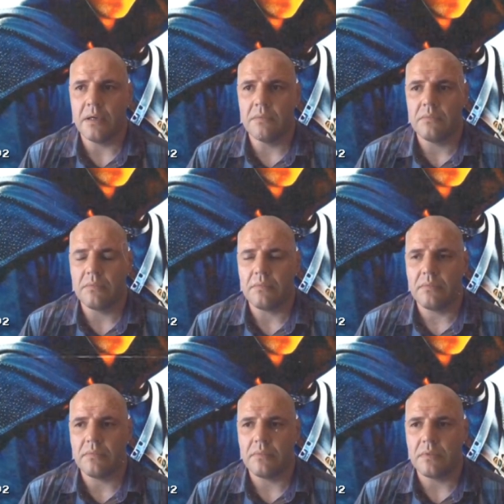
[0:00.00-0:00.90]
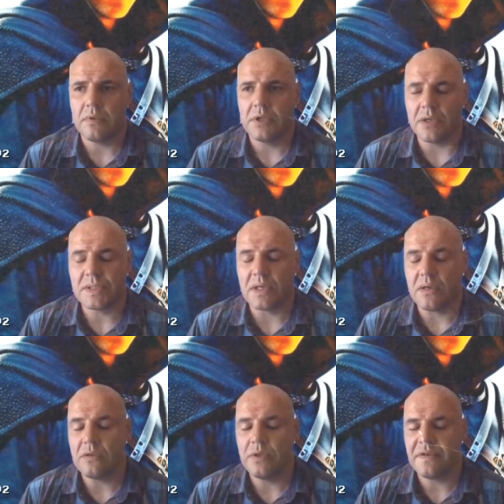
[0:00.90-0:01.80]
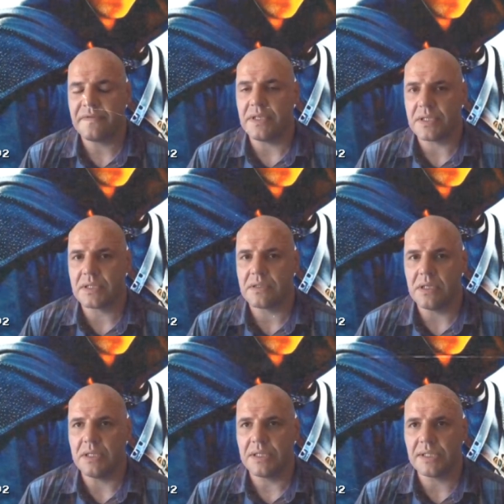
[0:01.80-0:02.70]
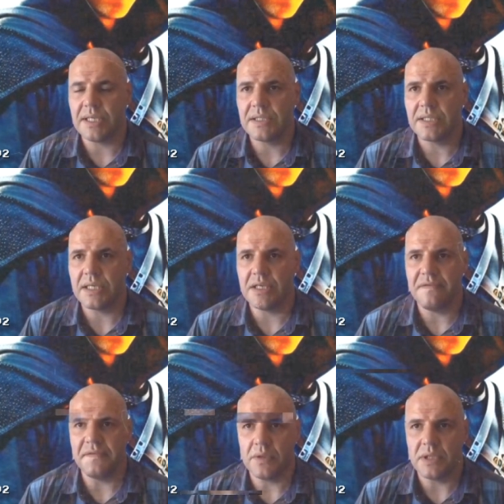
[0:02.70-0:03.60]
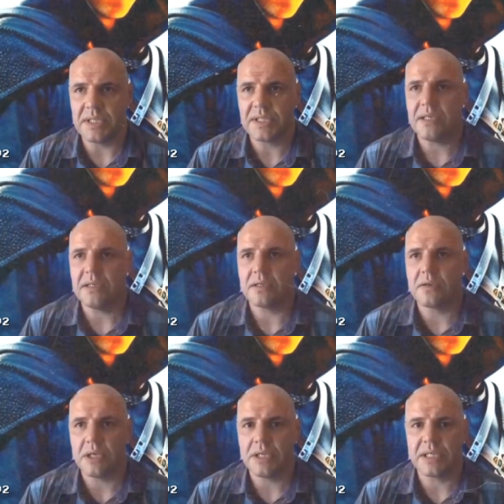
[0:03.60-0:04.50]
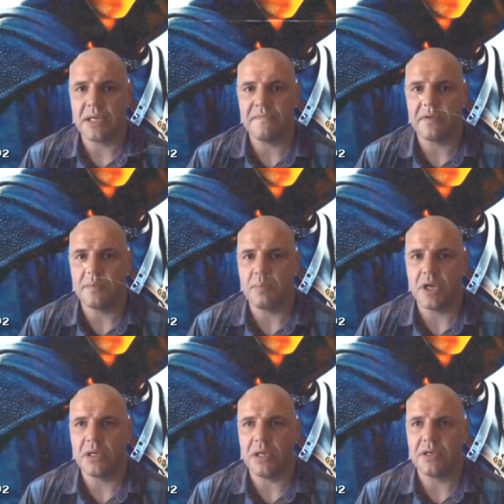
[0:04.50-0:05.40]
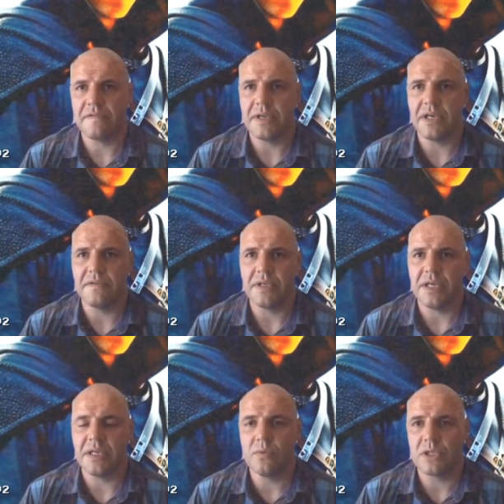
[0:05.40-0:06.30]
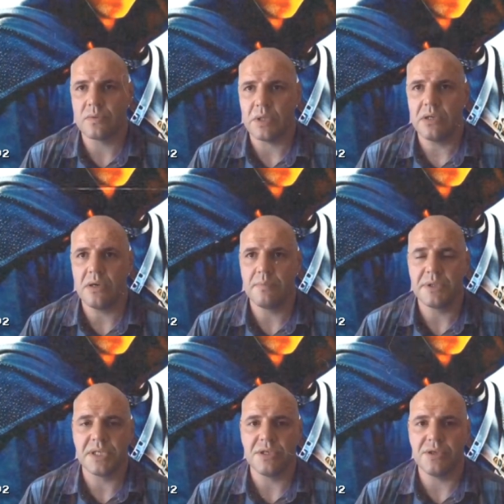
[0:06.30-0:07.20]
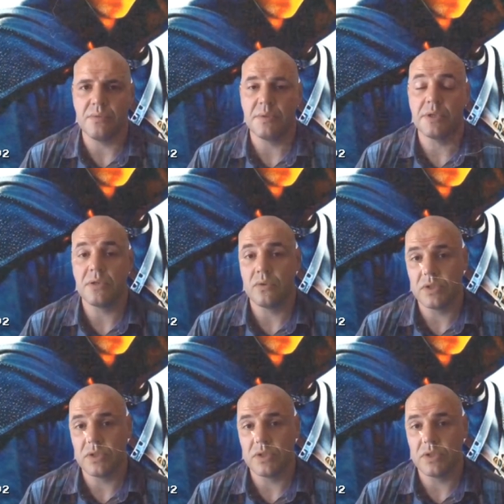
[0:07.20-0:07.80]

um, goes along with this, in the sense that if you understand that Christ came from the bloodline of David, that he was one hundred percent human but